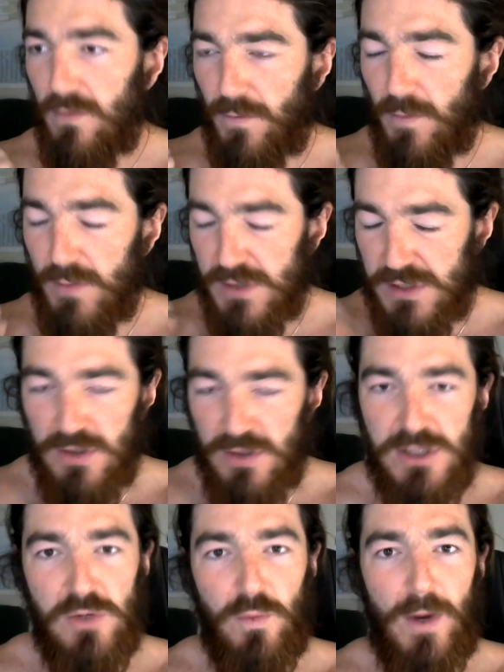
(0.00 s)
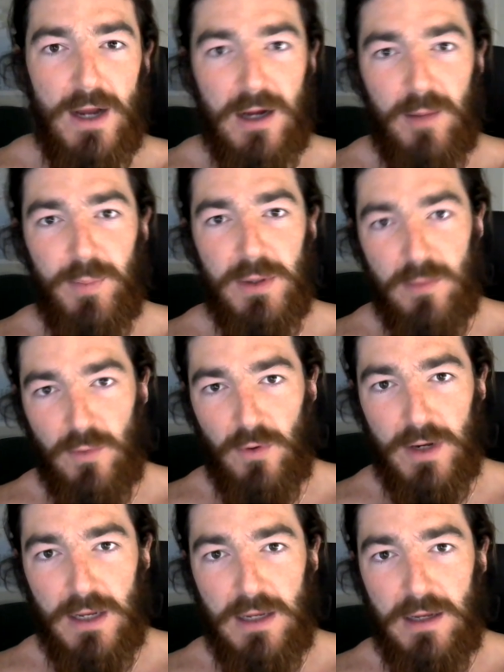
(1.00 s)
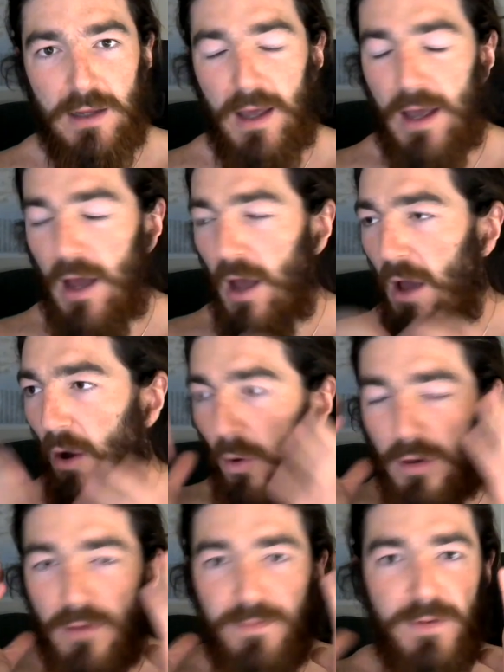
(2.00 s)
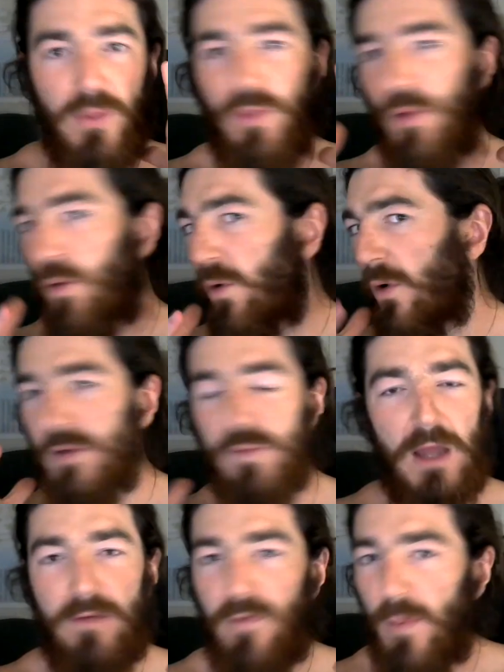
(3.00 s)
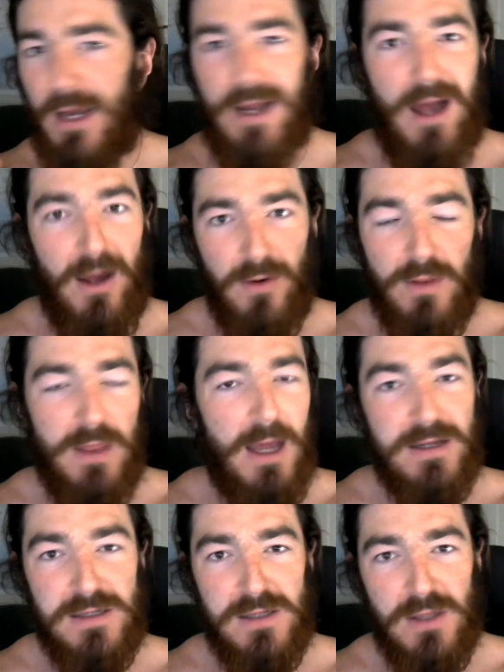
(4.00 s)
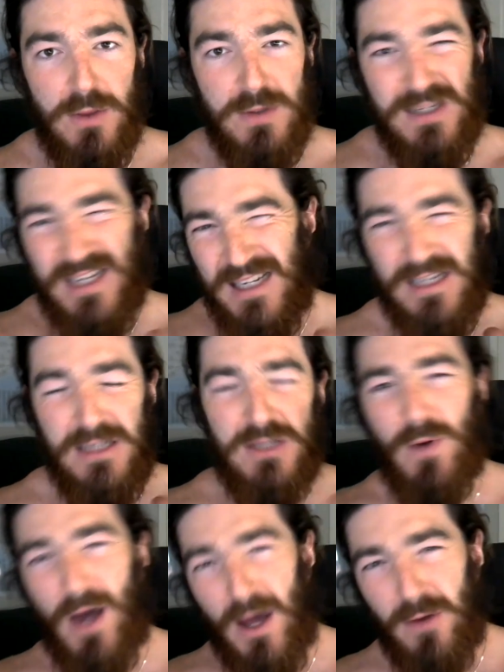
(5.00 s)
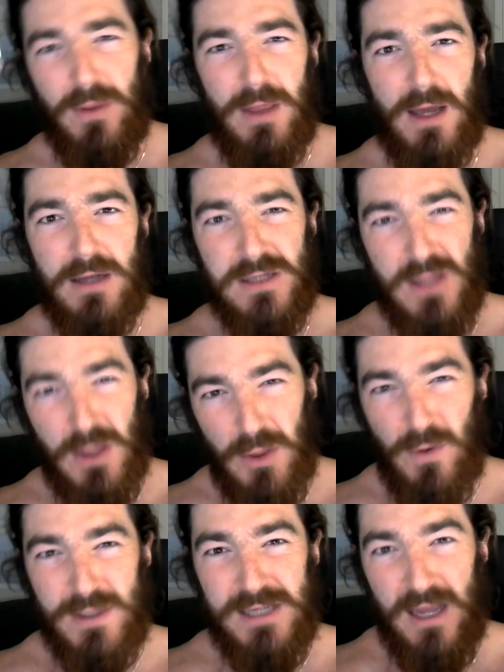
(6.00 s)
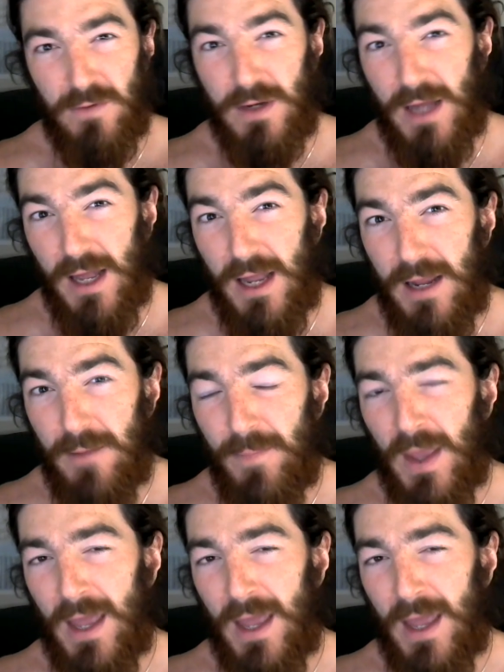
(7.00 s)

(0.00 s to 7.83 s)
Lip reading: from as soon as you wake up in the morning, all of the thought, we have about 100,000, 60 to 100,000 thoughts every day.